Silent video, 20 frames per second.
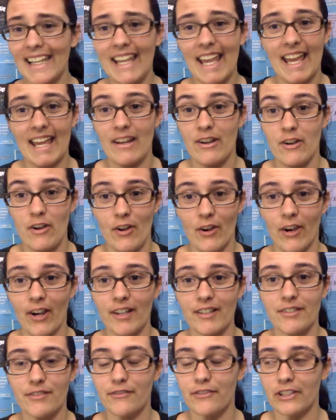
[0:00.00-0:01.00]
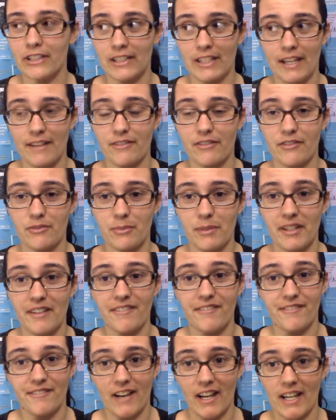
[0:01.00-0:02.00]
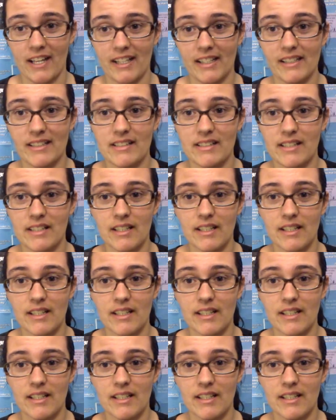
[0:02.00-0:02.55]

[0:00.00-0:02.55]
cannot, for the life of me, find